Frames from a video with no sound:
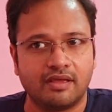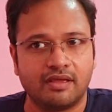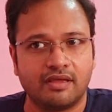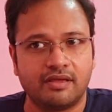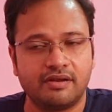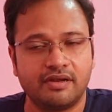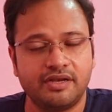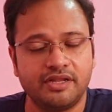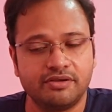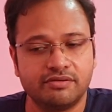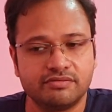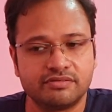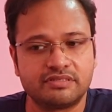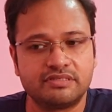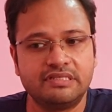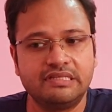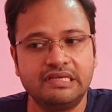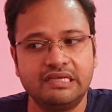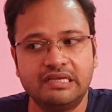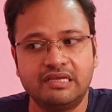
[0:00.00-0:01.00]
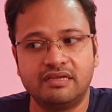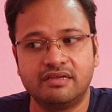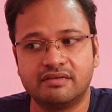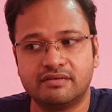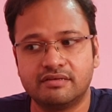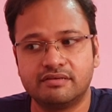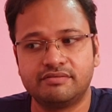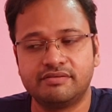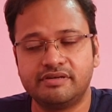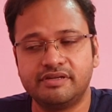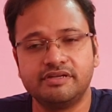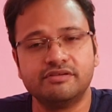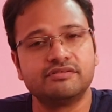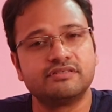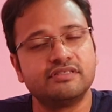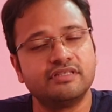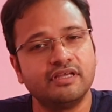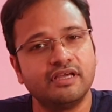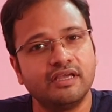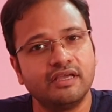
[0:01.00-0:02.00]
Reduce the
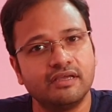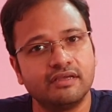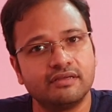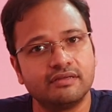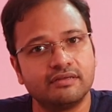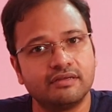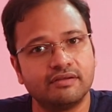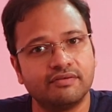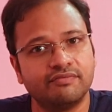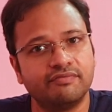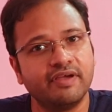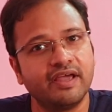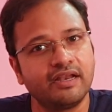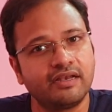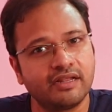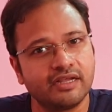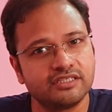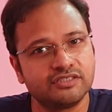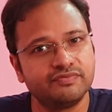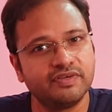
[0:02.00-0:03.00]
weightage